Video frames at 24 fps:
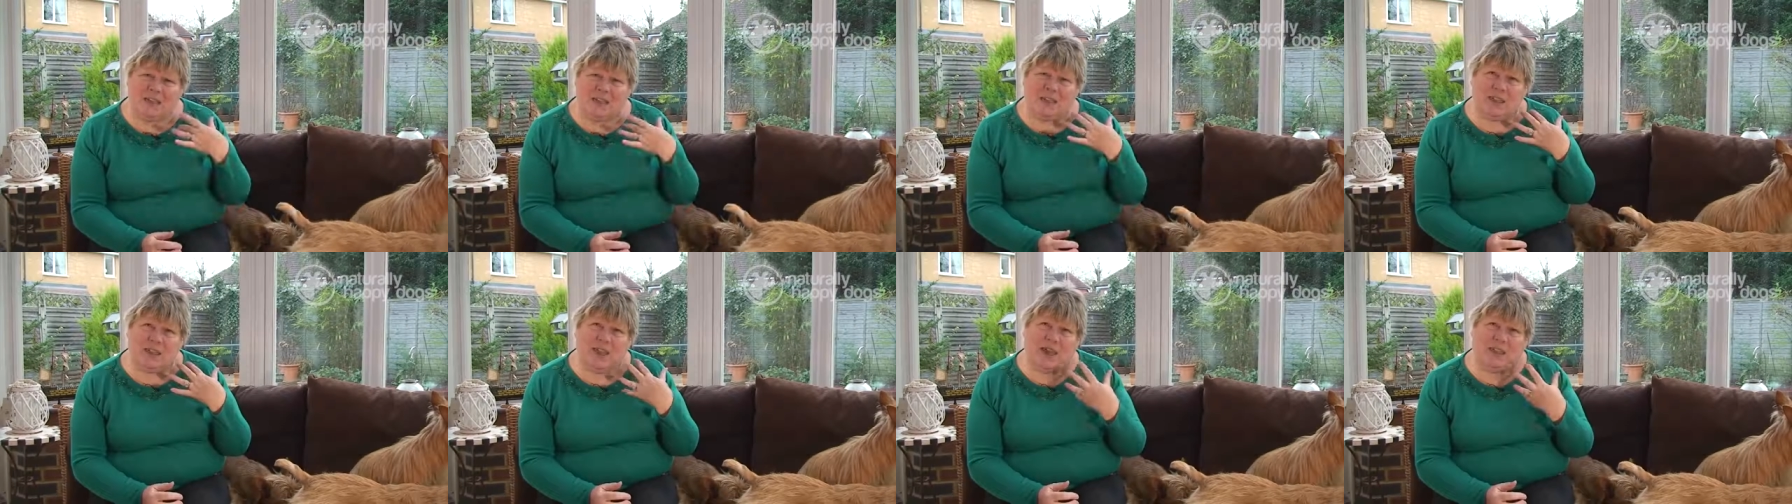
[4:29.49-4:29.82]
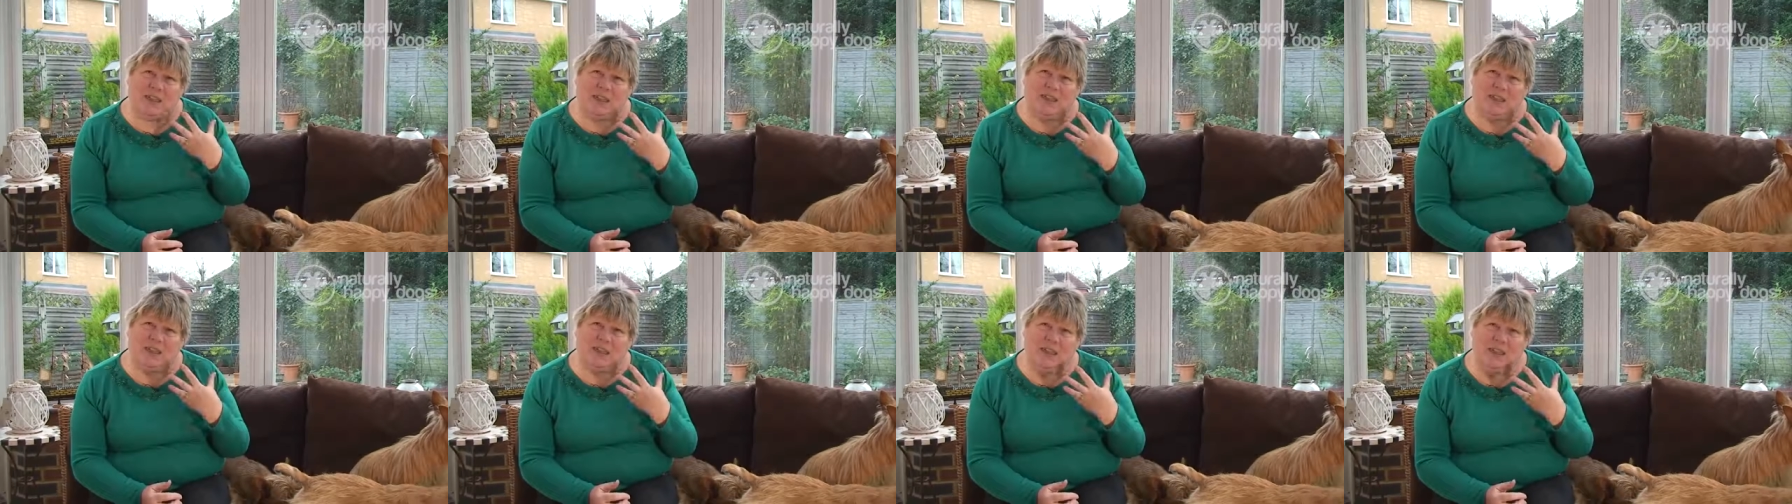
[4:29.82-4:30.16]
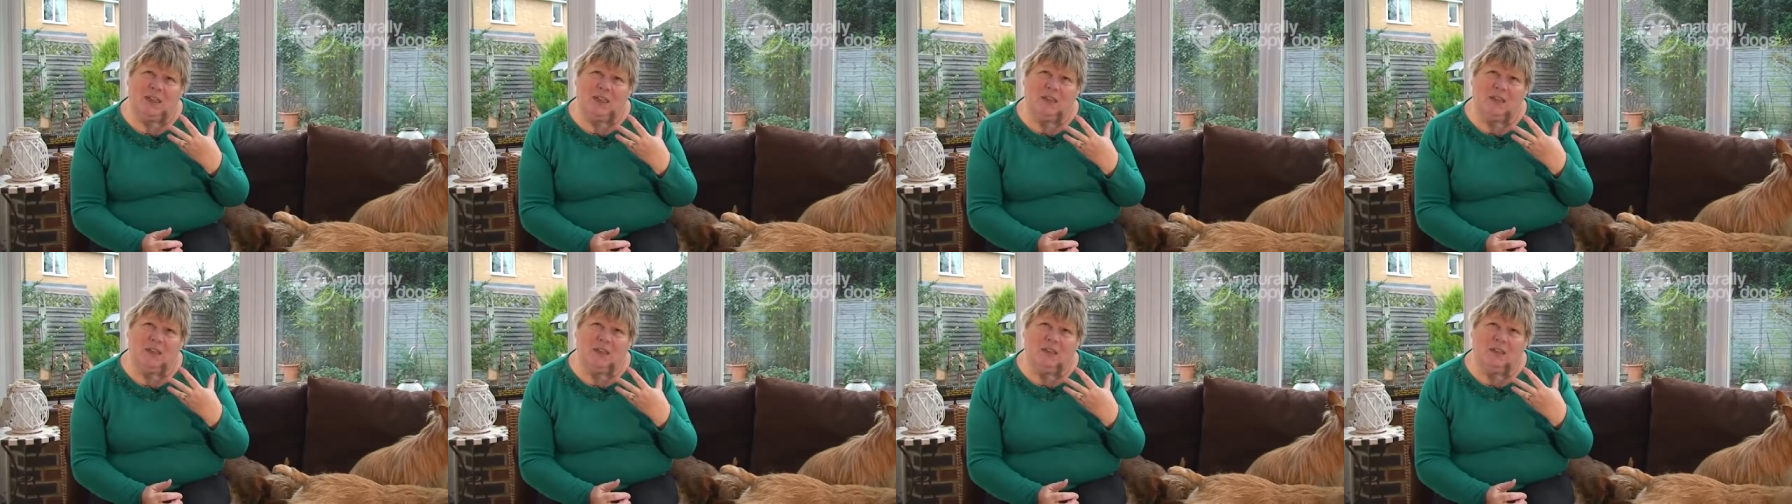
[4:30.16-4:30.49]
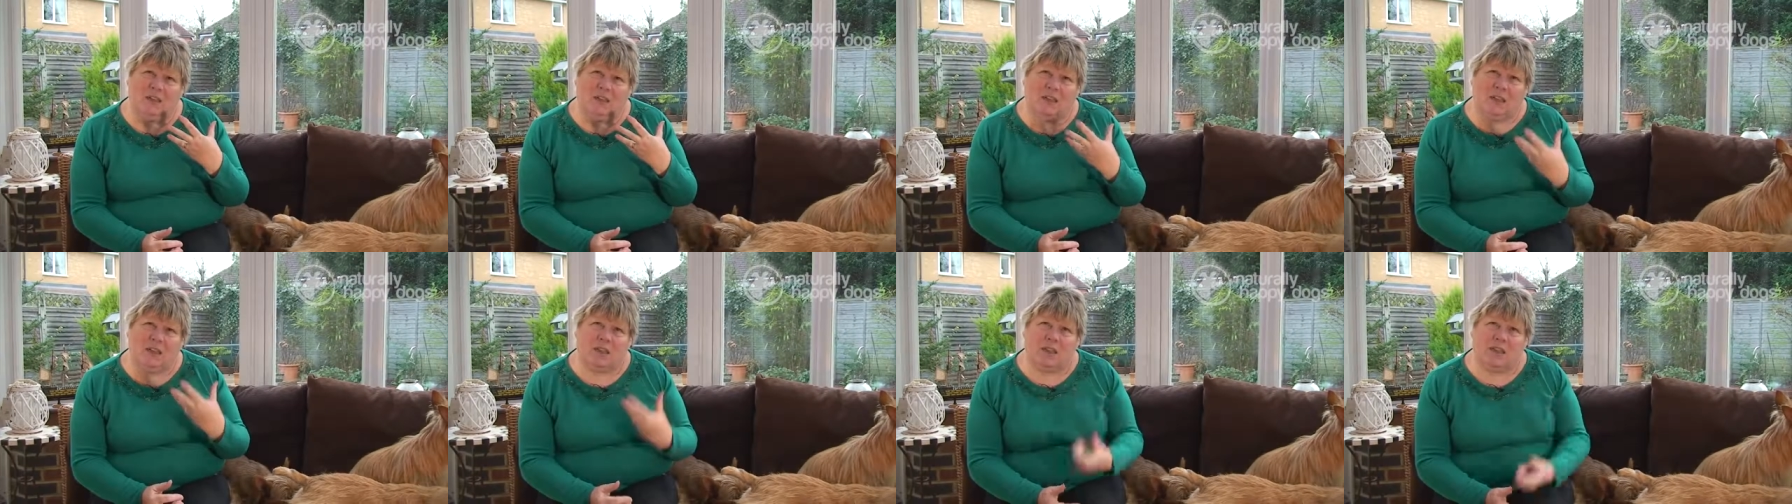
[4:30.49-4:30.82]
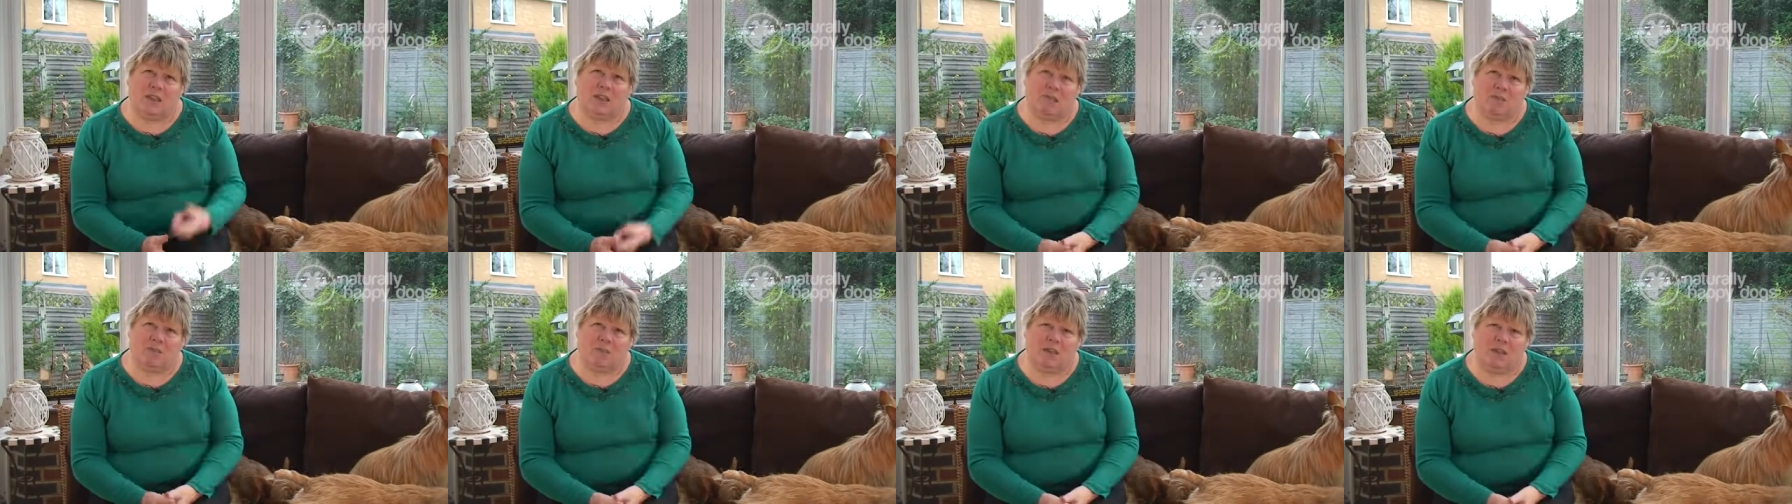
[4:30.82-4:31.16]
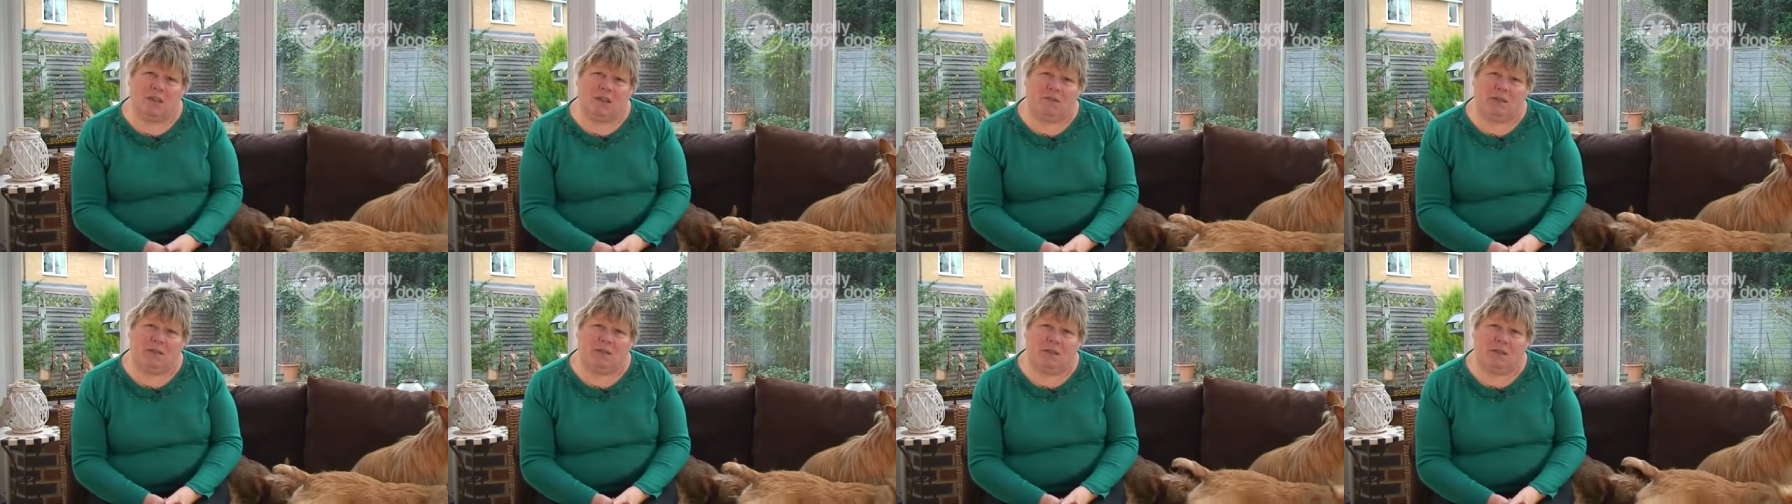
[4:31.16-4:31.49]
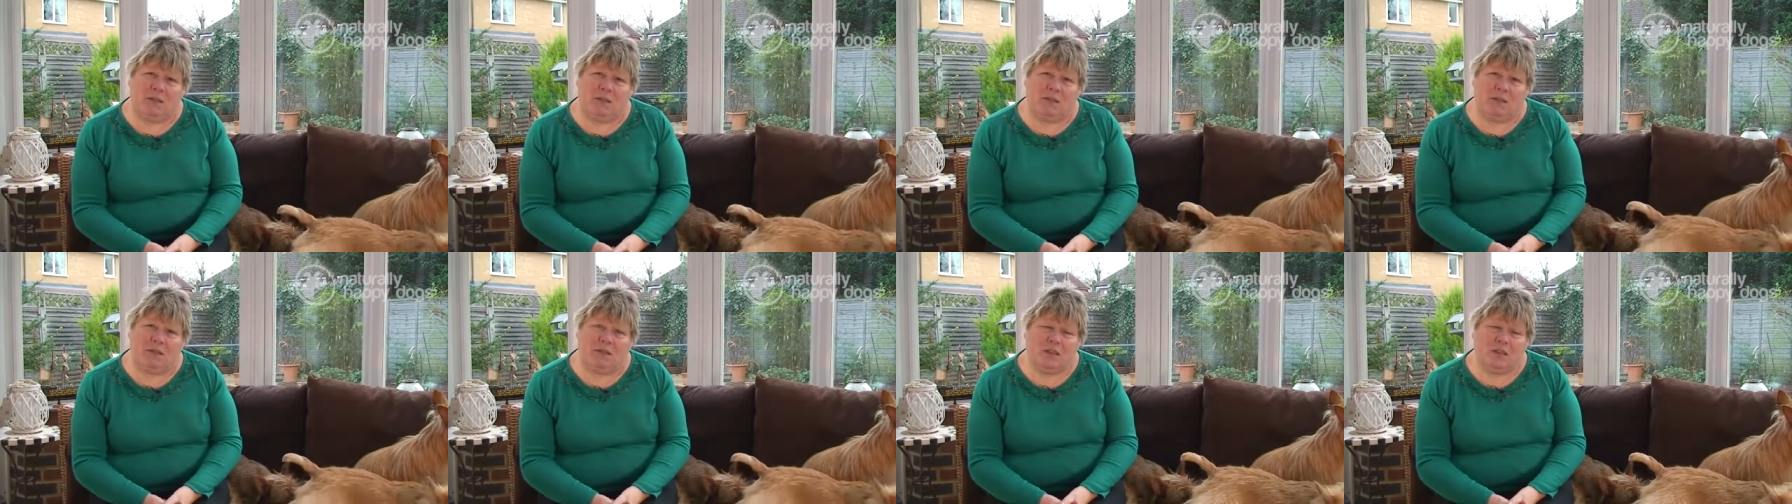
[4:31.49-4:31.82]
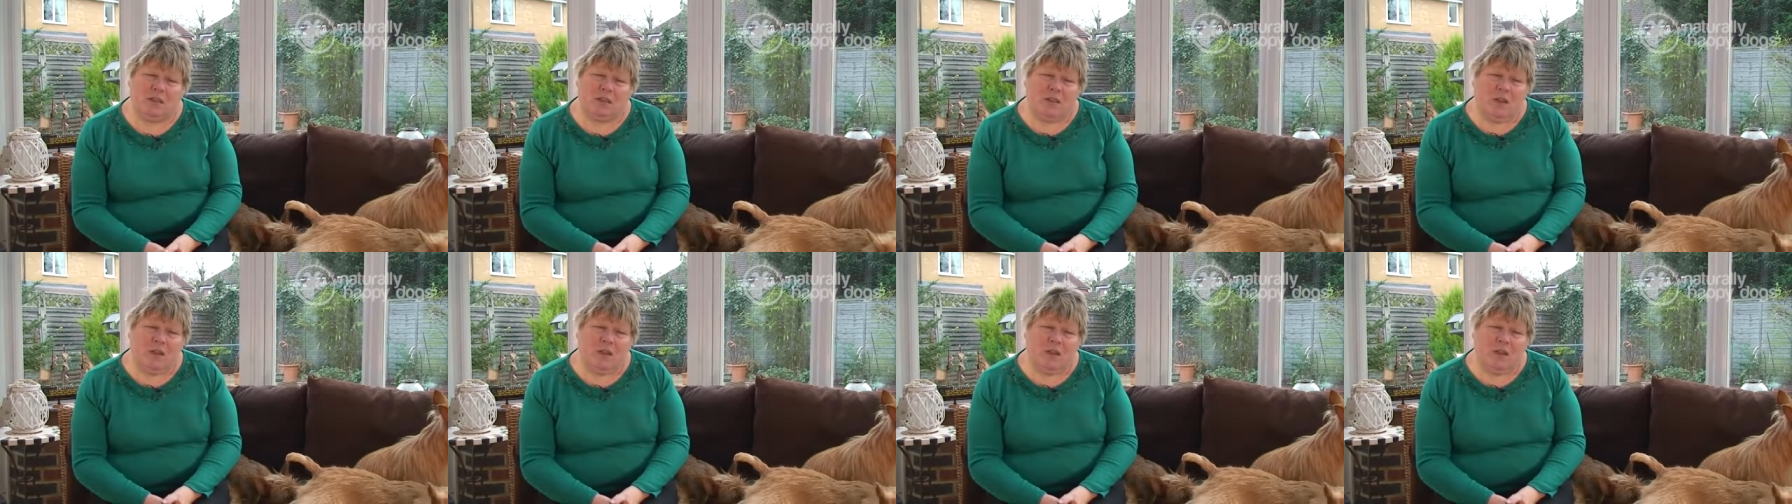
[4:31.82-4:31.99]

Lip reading: scatty than some terriers.